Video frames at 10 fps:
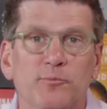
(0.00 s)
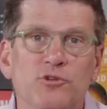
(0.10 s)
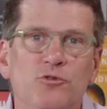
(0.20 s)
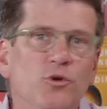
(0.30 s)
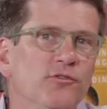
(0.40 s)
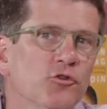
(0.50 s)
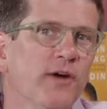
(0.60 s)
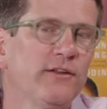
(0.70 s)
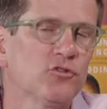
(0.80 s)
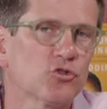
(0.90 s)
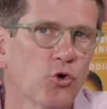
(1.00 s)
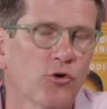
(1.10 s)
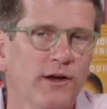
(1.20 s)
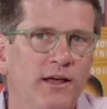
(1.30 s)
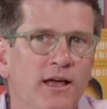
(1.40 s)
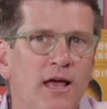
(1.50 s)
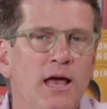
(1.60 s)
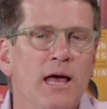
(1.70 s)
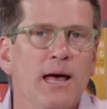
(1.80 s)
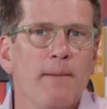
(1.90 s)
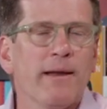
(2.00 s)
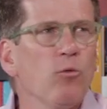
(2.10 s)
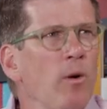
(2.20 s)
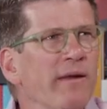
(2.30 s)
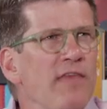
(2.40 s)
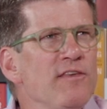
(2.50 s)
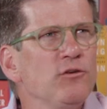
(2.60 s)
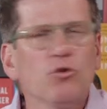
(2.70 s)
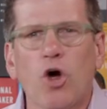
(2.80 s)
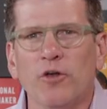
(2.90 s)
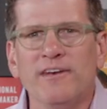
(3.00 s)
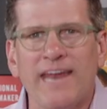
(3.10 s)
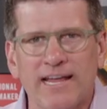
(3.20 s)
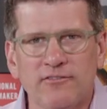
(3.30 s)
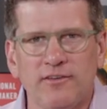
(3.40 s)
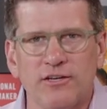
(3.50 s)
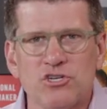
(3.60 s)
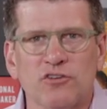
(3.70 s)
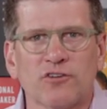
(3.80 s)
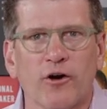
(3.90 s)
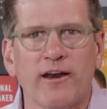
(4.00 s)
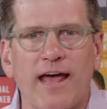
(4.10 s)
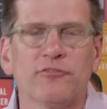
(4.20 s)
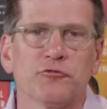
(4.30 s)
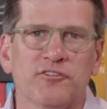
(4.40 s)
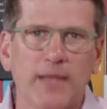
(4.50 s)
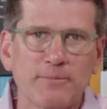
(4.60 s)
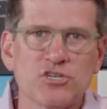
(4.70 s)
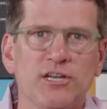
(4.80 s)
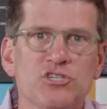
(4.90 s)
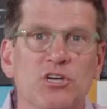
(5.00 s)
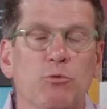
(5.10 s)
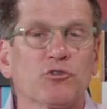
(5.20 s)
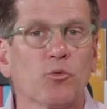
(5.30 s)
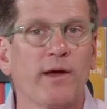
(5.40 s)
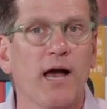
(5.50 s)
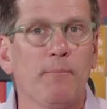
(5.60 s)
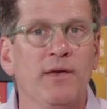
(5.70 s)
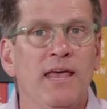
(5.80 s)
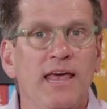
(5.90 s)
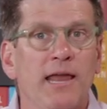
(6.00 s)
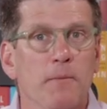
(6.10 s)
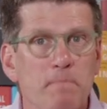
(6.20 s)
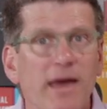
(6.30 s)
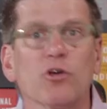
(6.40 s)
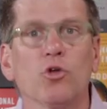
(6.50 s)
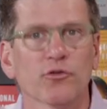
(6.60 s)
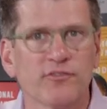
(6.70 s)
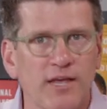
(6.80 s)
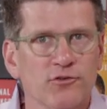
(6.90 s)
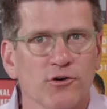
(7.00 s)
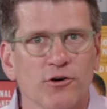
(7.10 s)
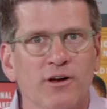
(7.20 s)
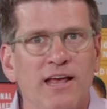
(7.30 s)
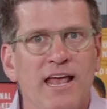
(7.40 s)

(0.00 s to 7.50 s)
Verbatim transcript: But you use a great story about a woman I think you called Nancy. She started as a receptionist, she worked her way up in a medical center.